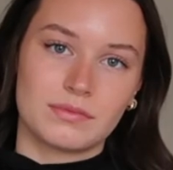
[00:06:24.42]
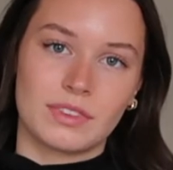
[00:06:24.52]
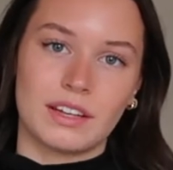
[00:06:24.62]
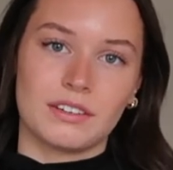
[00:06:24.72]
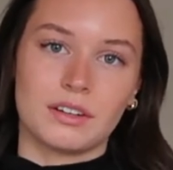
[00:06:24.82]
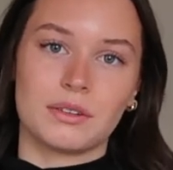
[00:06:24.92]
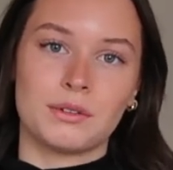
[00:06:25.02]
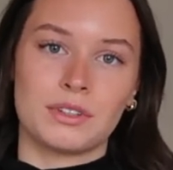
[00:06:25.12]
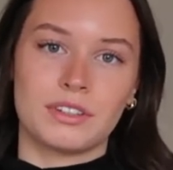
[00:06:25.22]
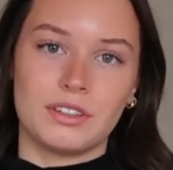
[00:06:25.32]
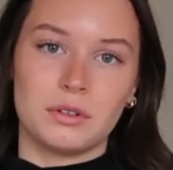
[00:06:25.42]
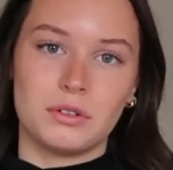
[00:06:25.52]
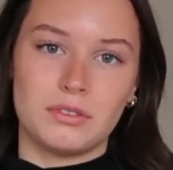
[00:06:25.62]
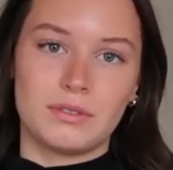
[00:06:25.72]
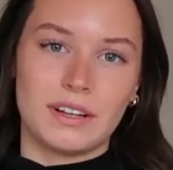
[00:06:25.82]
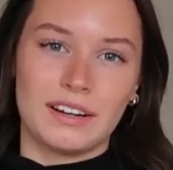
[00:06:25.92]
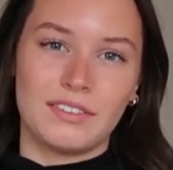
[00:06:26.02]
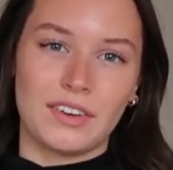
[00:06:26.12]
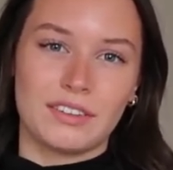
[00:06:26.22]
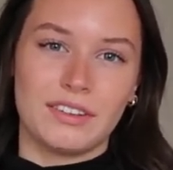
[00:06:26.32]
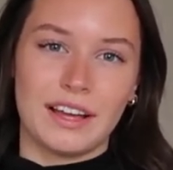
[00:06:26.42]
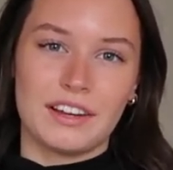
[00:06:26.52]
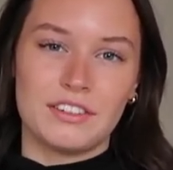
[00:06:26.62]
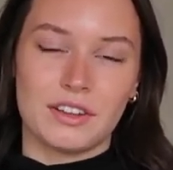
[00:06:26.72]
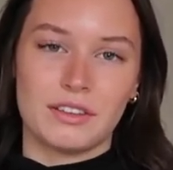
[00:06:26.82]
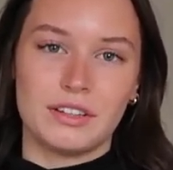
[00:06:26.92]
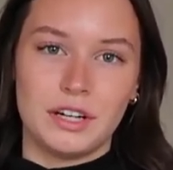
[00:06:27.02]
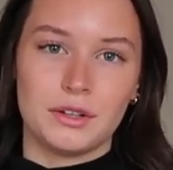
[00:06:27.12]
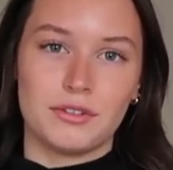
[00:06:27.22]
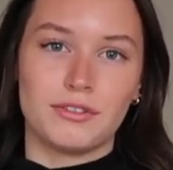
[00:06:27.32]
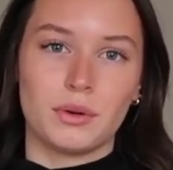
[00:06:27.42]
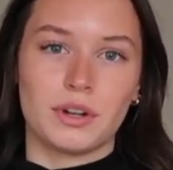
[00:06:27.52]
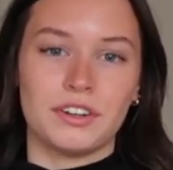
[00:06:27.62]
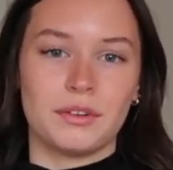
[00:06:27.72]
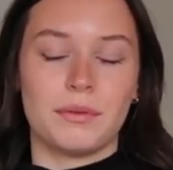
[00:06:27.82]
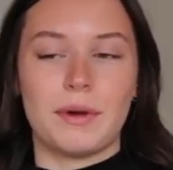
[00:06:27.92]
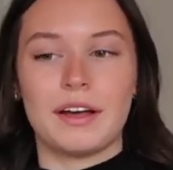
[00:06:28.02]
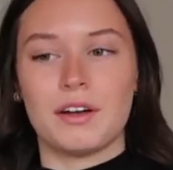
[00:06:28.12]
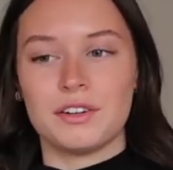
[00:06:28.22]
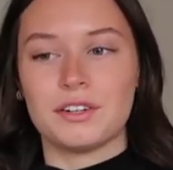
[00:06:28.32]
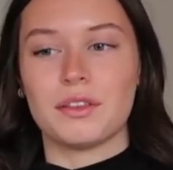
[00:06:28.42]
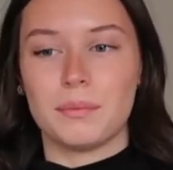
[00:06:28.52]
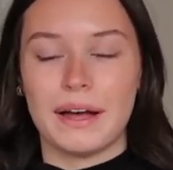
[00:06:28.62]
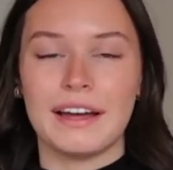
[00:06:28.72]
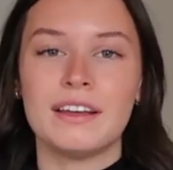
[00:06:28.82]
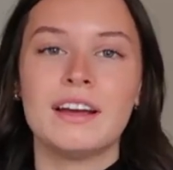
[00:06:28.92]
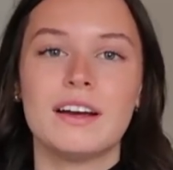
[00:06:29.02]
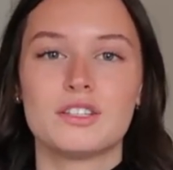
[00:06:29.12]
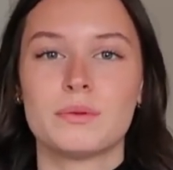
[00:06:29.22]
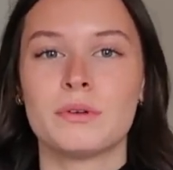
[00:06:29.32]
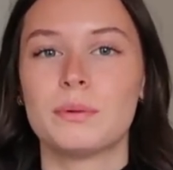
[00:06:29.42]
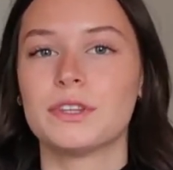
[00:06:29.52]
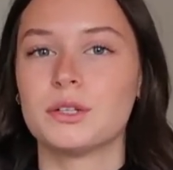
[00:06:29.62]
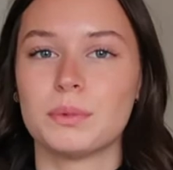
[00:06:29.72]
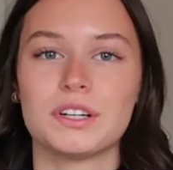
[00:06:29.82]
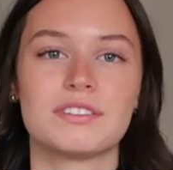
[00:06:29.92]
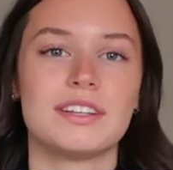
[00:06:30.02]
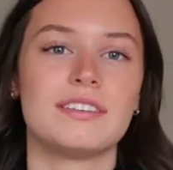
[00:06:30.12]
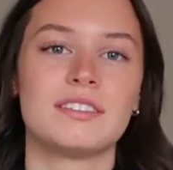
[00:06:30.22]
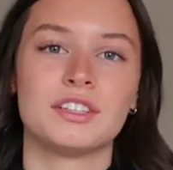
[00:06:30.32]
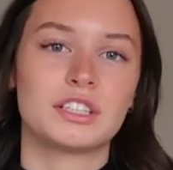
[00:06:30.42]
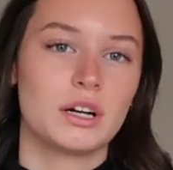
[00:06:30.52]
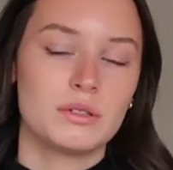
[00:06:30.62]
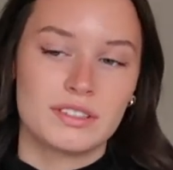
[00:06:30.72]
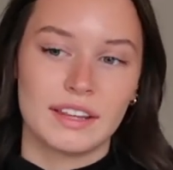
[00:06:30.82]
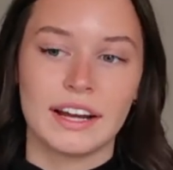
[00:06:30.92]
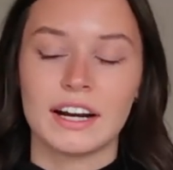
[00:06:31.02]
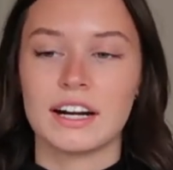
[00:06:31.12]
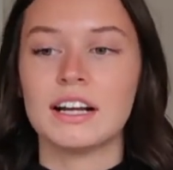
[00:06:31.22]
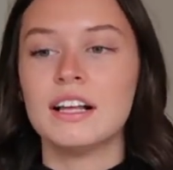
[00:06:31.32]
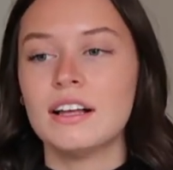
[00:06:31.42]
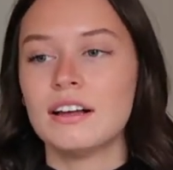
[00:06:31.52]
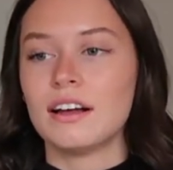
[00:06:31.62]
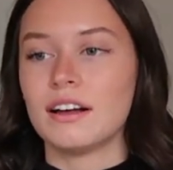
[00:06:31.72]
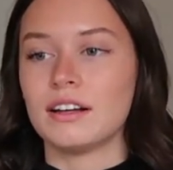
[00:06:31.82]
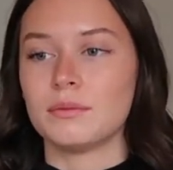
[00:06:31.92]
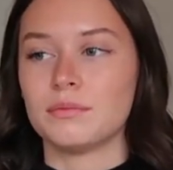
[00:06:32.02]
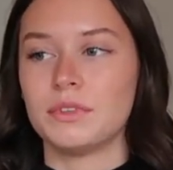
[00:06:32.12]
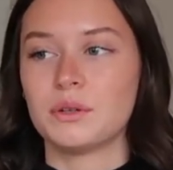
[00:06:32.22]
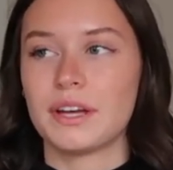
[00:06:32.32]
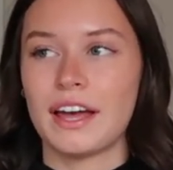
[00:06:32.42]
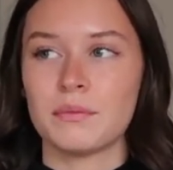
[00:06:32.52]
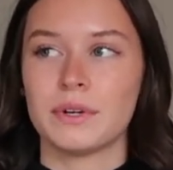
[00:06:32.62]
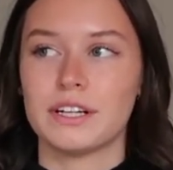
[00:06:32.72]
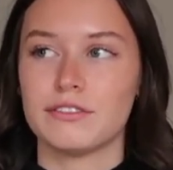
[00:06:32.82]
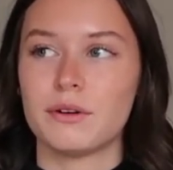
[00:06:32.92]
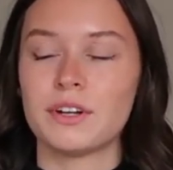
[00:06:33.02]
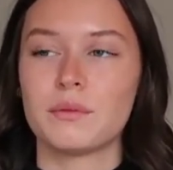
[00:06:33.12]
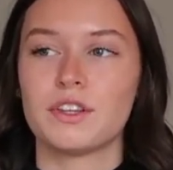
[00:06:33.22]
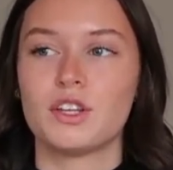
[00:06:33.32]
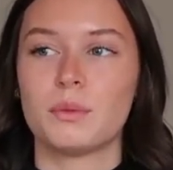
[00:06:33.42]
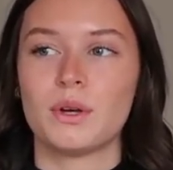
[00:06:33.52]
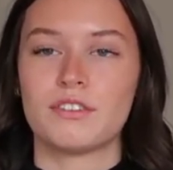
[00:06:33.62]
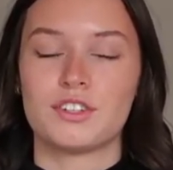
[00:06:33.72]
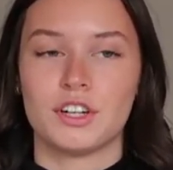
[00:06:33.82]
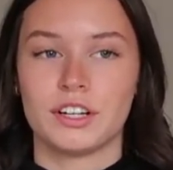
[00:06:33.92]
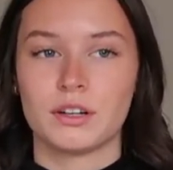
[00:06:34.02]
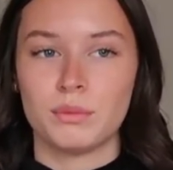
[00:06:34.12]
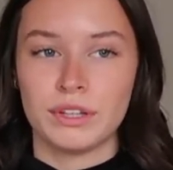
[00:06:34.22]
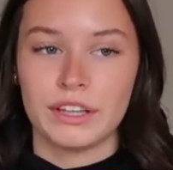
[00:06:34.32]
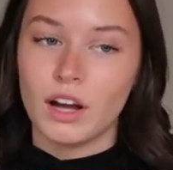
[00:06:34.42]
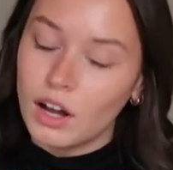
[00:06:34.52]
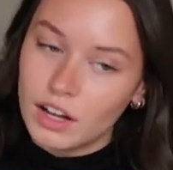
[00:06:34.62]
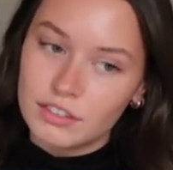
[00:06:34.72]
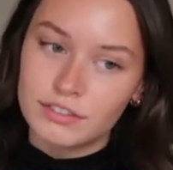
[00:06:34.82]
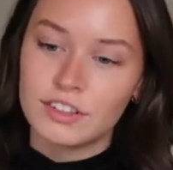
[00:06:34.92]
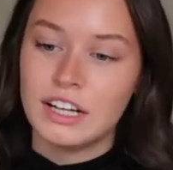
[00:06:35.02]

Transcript: I don't know, there's like a little kind of like a ledge near the floor under the bed. So people put their purses and their coats there. You can bring your phone in with you, but you have to turn it completely off.